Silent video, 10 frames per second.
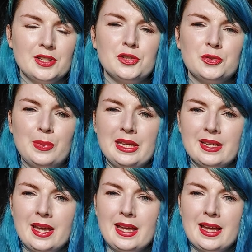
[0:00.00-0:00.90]
So
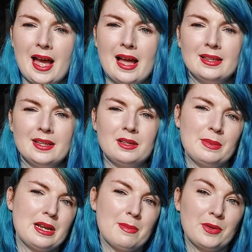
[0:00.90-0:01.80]
speaking a little
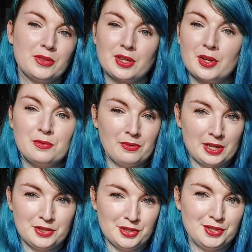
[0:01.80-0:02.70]
bit about the
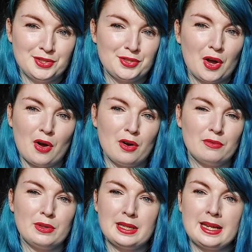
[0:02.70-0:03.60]
conventions
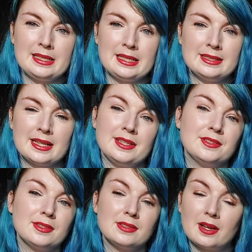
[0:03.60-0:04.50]
of ladies in
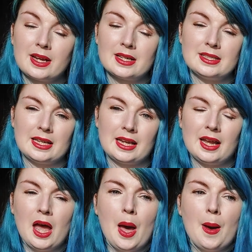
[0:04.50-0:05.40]
society,
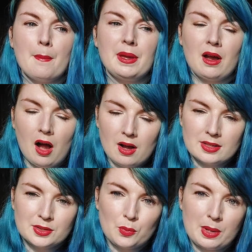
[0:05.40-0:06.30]

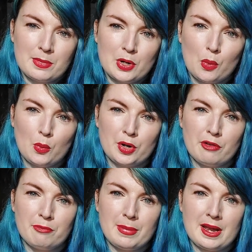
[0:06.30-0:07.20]
because women would
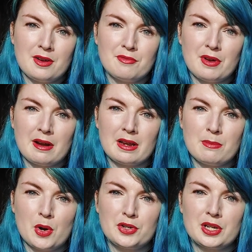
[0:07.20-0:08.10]
have been very
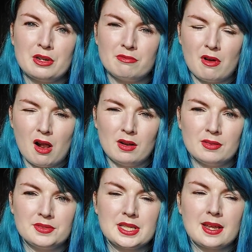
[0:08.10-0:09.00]
much
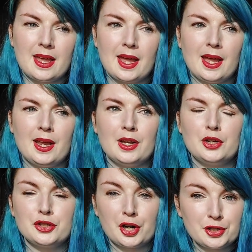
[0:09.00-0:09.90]
involved in
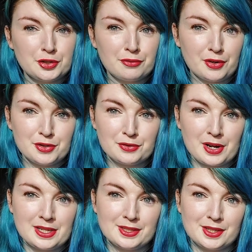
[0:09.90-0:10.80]
church
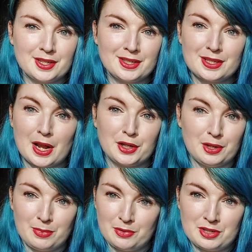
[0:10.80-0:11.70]
fundraisers and
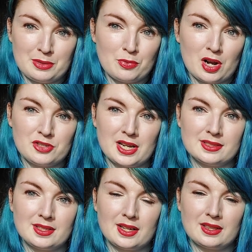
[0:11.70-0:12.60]
community
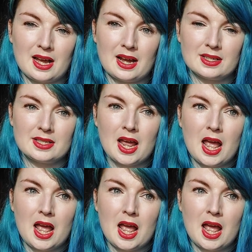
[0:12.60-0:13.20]
projects like that,